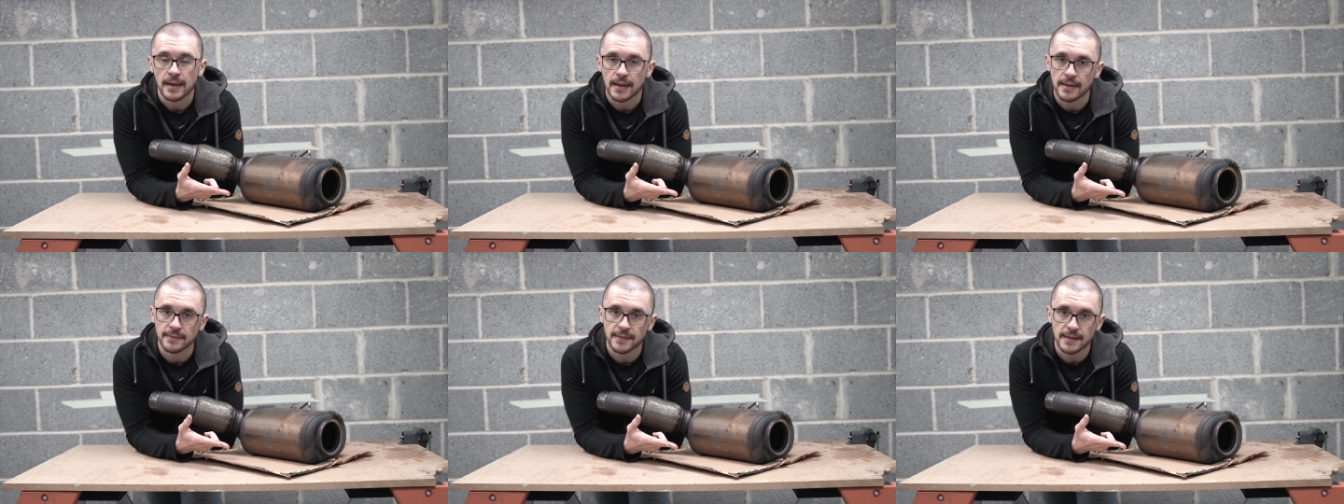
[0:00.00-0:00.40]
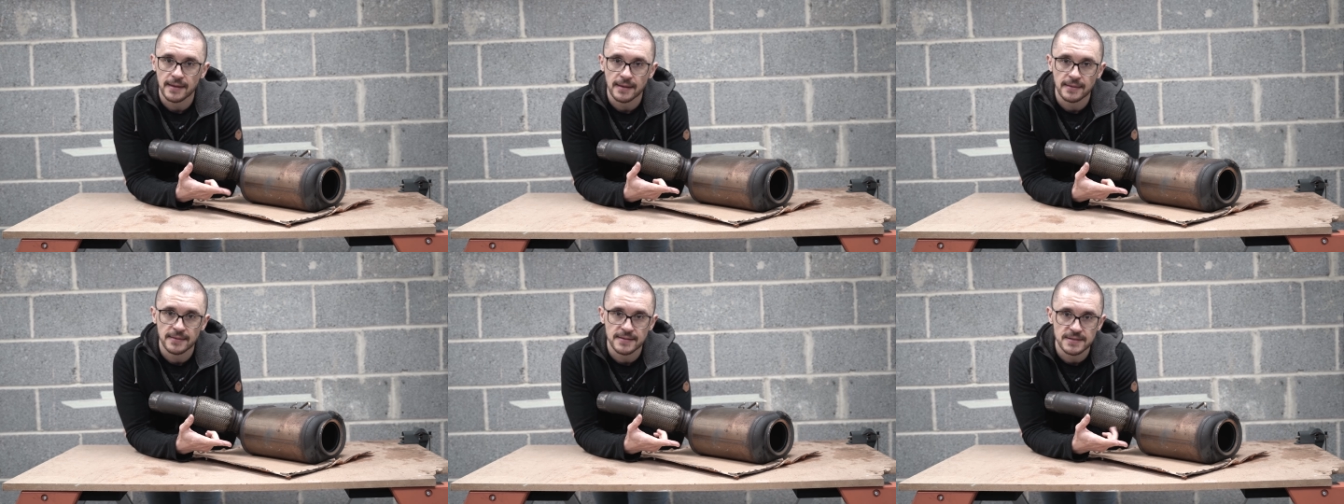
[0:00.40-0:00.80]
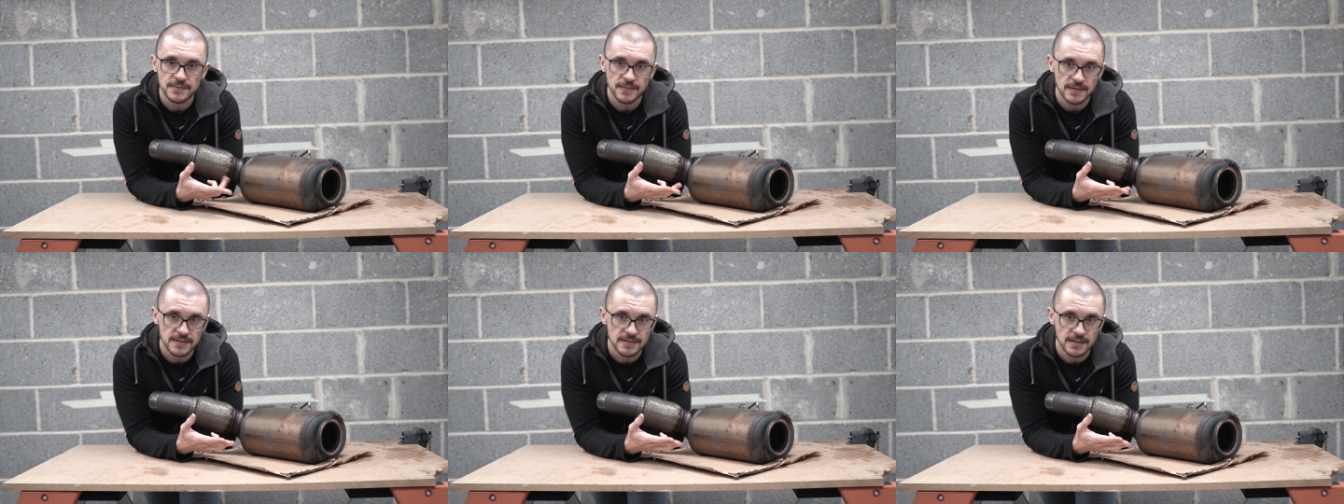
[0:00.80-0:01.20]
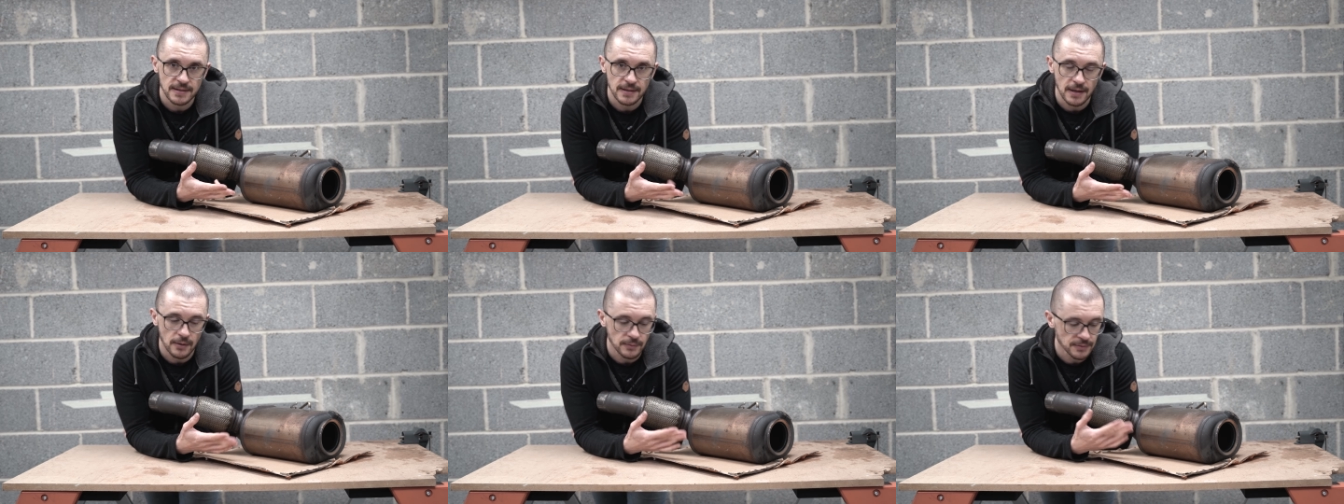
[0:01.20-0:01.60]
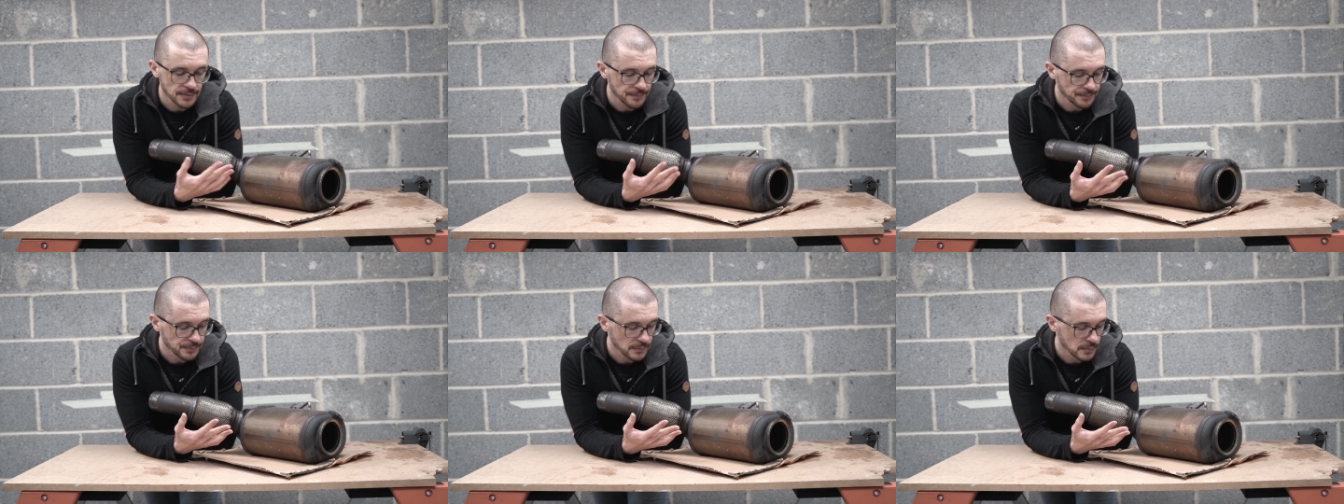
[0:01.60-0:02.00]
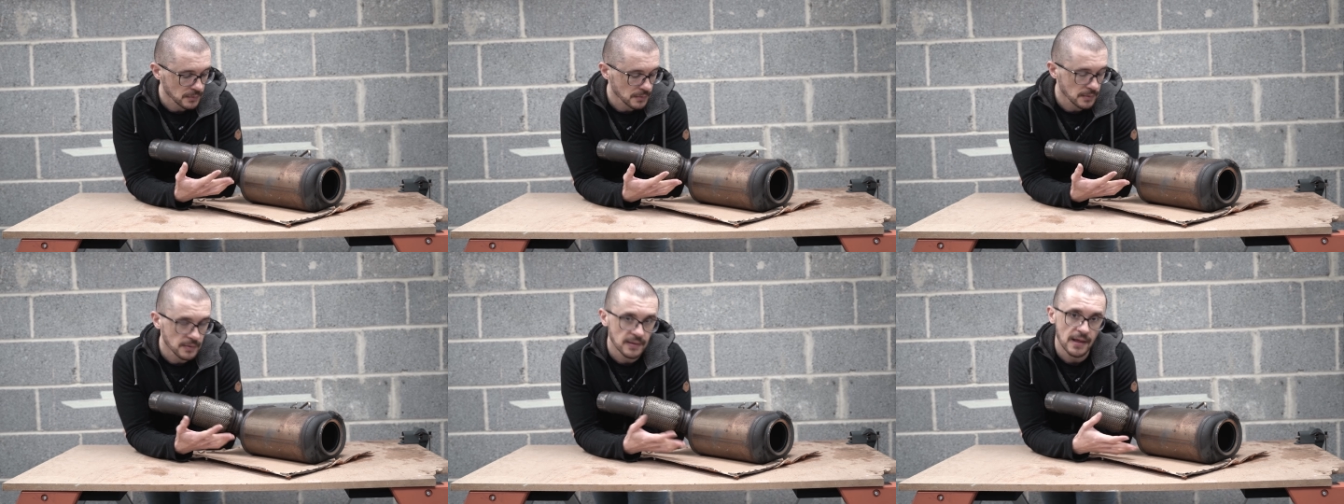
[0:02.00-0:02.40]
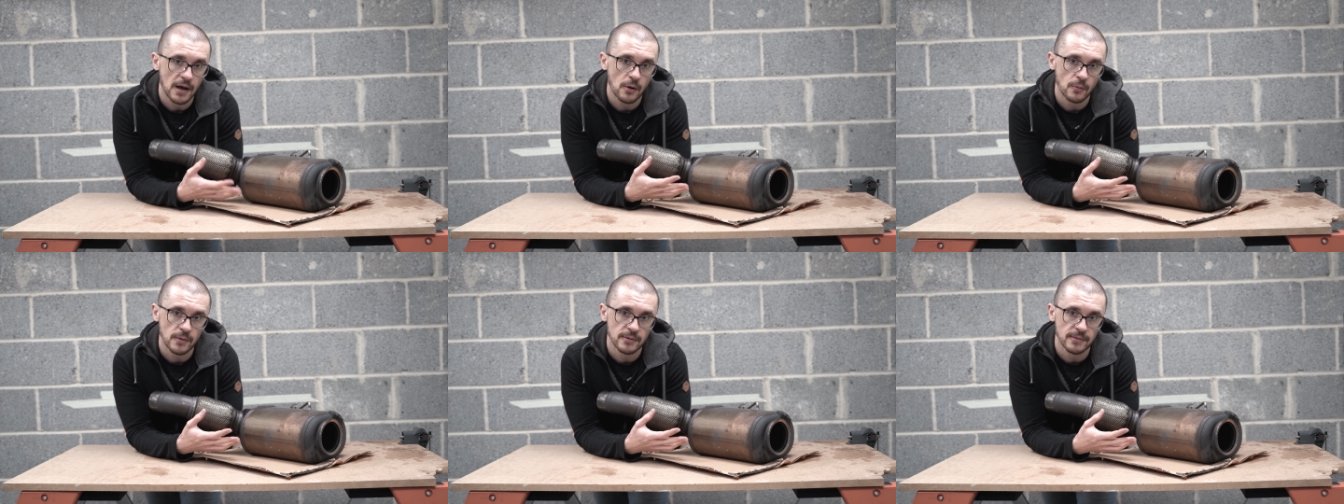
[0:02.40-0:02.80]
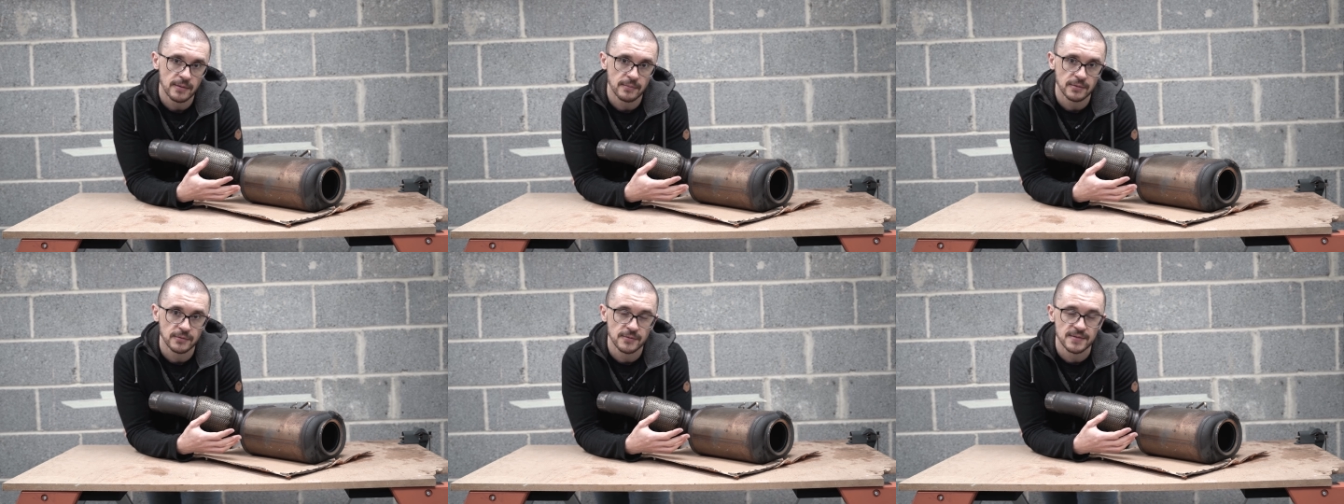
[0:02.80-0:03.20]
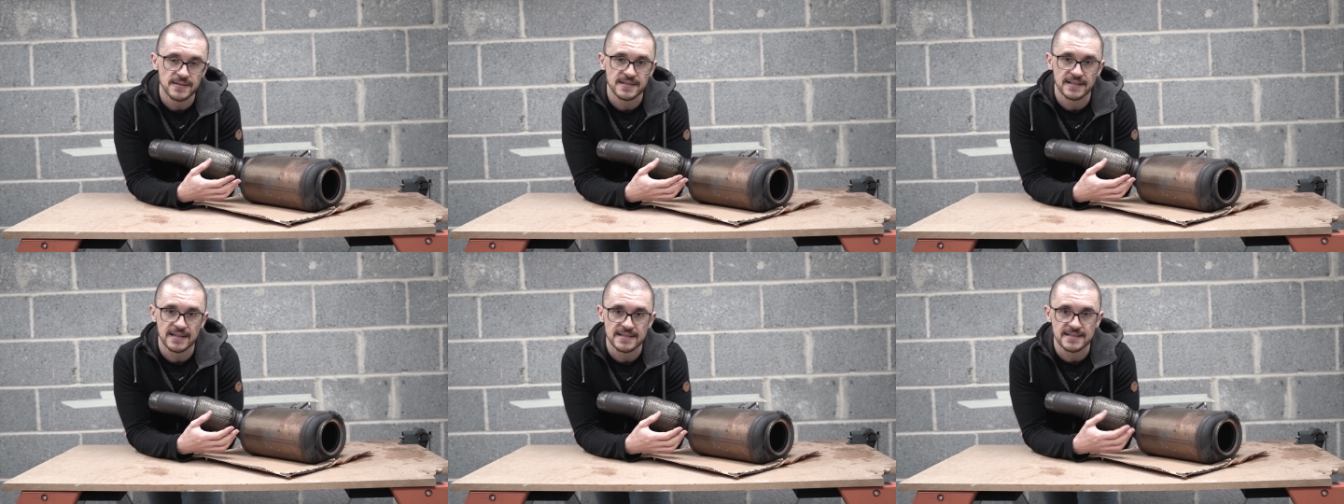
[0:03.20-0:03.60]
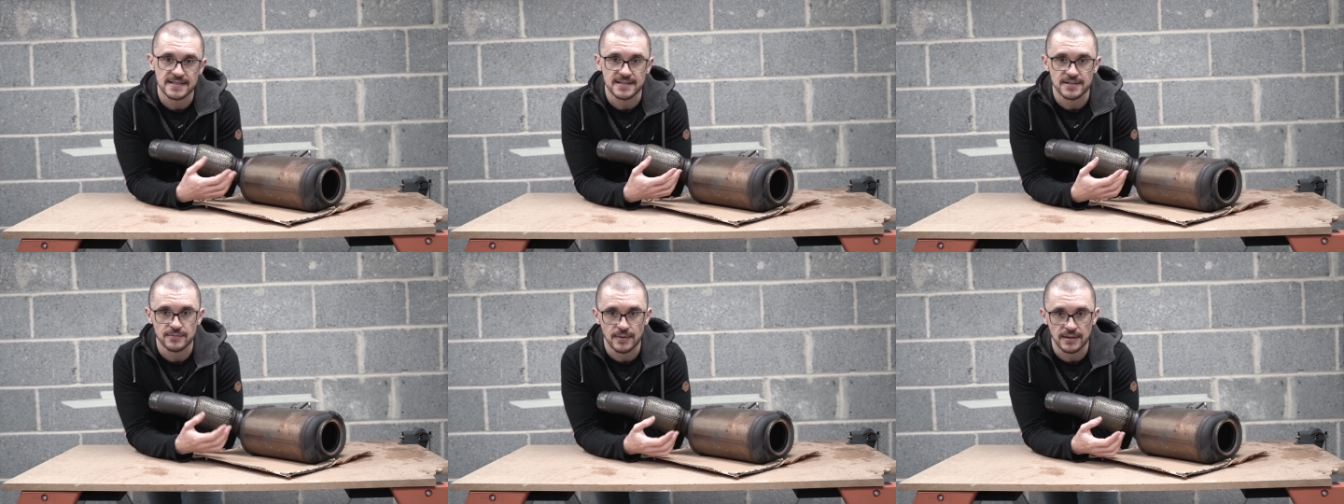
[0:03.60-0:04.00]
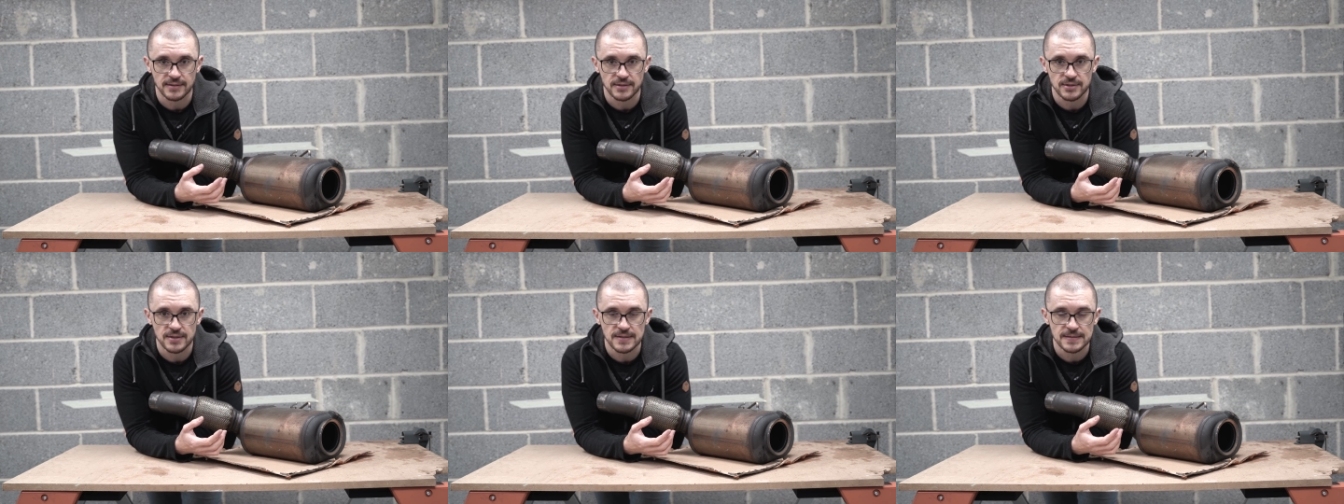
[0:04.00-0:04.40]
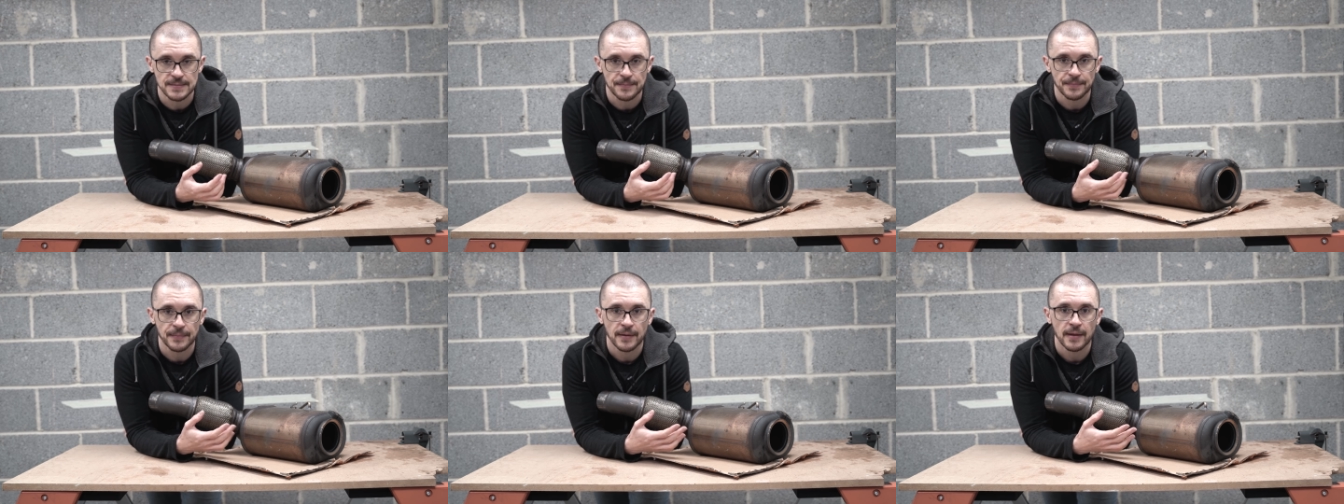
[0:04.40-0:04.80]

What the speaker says: And taking these things in account, now we're able to discuss the strategies